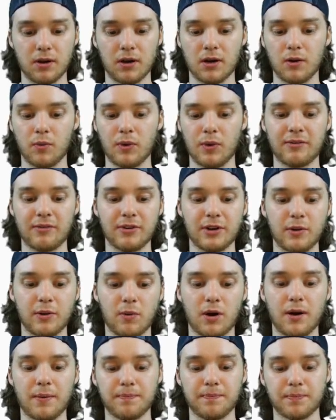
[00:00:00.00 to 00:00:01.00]
whatever
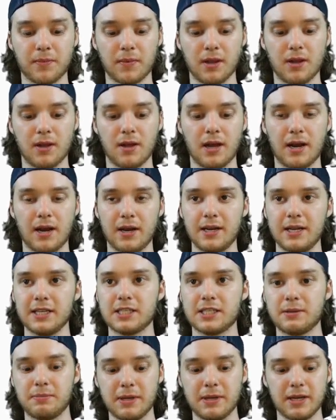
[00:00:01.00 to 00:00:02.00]
you want, and it
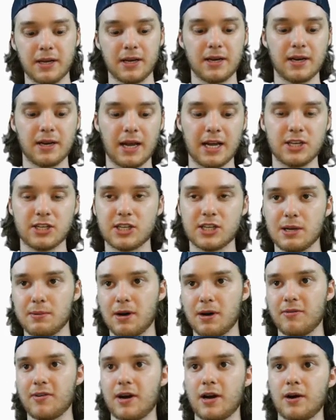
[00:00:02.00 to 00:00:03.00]
needs to be an
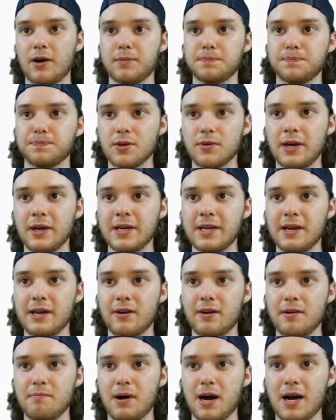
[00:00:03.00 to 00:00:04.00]
HTML file. So in
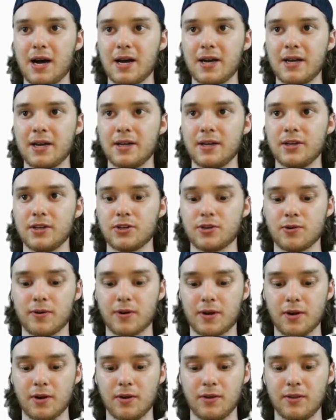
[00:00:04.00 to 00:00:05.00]
here in my
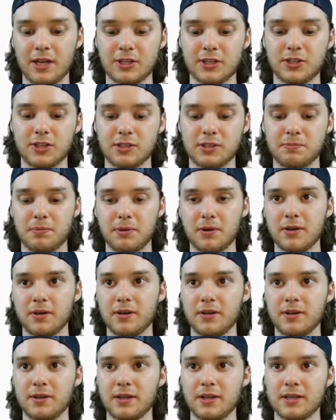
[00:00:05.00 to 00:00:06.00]
shortcode, let's just
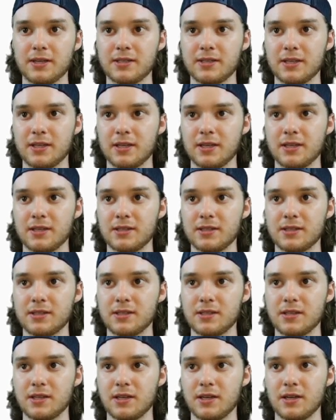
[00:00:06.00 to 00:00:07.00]
put this
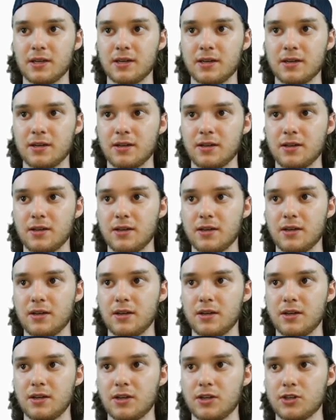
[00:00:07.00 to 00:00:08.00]
is the
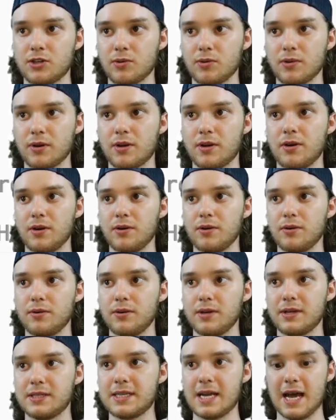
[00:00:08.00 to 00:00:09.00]

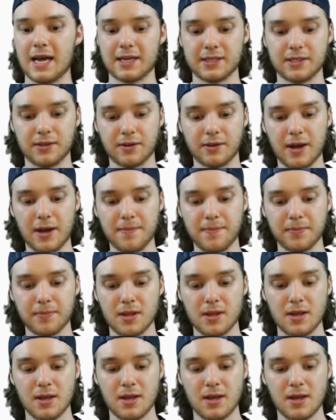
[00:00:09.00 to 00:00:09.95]
shortcode text, okay?